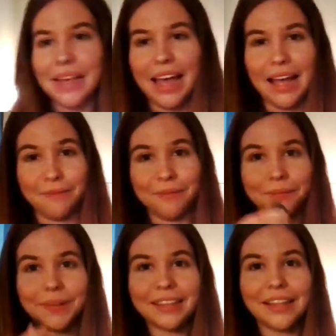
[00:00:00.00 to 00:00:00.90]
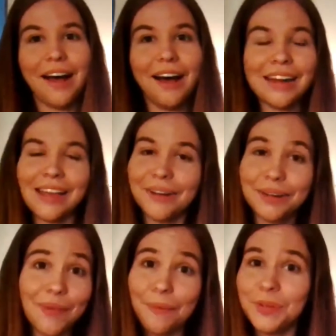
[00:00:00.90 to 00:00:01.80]
and flick the honey or the
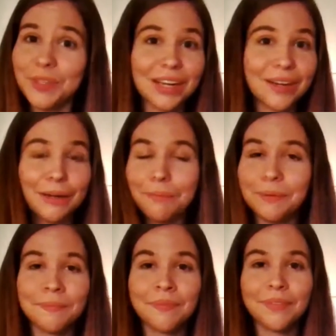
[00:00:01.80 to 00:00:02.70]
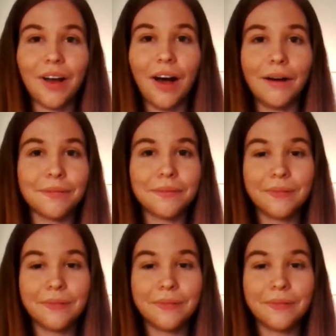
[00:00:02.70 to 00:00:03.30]
maple syrup off.